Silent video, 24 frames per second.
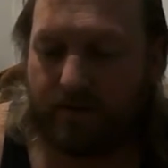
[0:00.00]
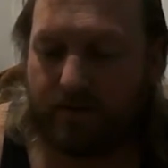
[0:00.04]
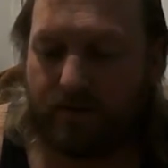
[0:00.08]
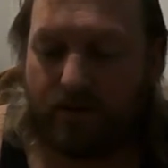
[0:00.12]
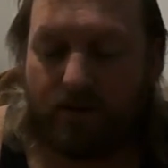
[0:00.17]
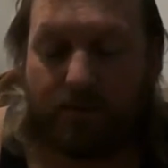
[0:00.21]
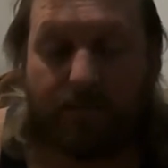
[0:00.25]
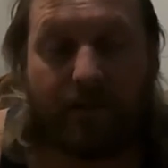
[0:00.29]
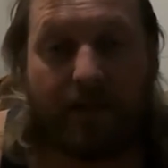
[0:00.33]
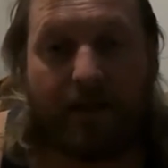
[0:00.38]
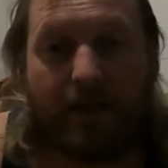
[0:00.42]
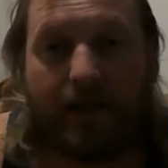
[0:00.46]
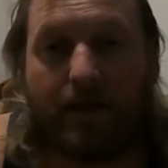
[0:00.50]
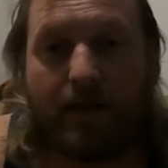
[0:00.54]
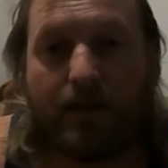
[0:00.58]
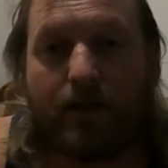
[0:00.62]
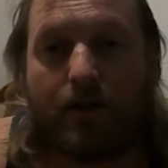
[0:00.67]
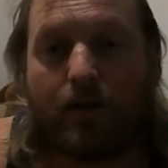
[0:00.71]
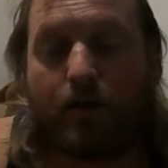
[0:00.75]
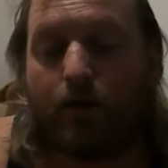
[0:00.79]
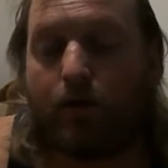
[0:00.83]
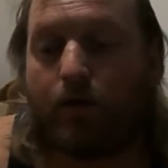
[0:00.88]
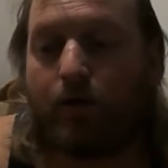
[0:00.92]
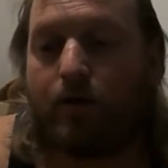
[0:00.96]
Should be
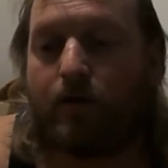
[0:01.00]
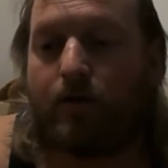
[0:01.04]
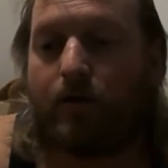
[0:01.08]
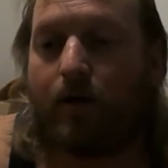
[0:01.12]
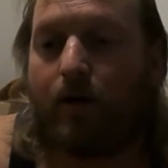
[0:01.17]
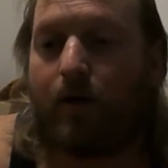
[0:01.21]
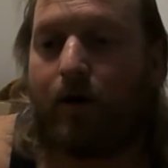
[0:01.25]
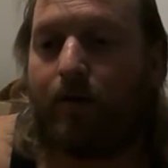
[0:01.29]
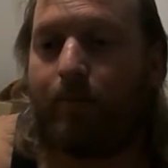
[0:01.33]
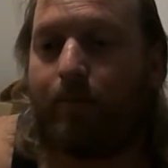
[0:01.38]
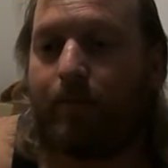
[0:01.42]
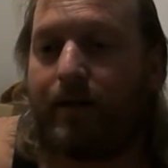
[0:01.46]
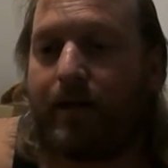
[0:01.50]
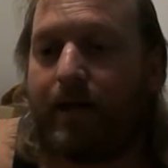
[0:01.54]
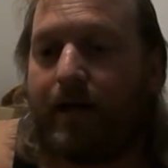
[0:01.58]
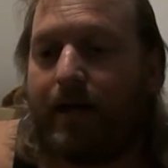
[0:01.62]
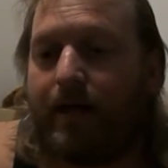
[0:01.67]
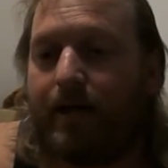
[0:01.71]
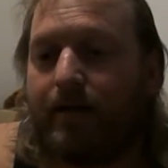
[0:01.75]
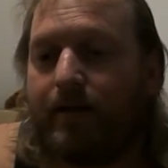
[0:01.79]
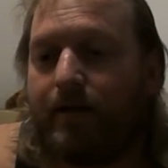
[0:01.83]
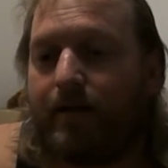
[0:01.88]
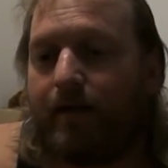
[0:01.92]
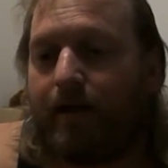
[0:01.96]
a good
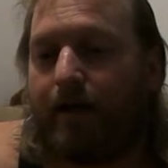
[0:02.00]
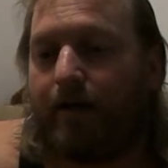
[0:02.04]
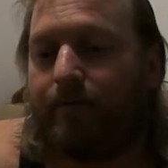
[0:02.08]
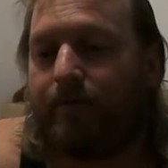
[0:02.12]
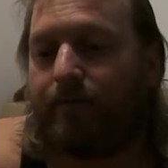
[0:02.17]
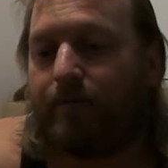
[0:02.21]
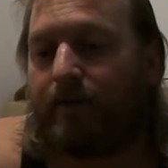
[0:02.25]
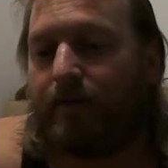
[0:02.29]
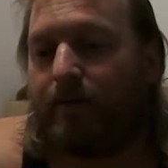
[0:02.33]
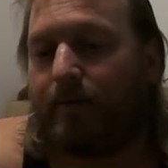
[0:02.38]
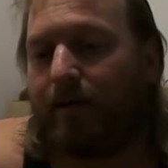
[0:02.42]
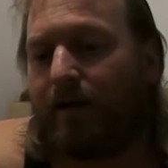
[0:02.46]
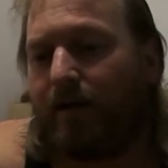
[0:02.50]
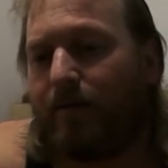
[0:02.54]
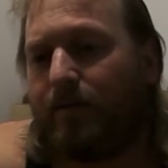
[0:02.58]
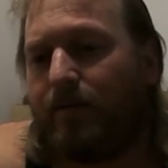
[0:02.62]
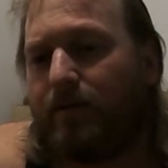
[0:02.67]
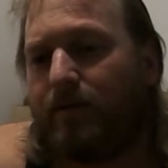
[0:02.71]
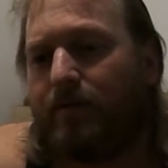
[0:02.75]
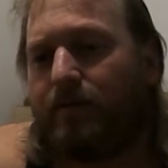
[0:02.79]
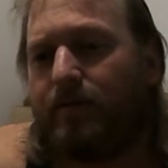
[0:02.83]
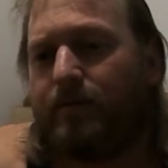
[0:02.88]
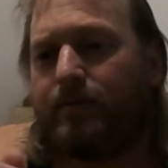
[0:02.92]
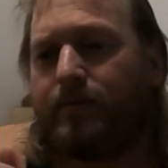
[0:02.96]
IPA, hopefully,
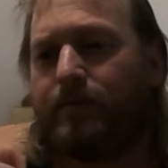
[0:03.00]
maybe.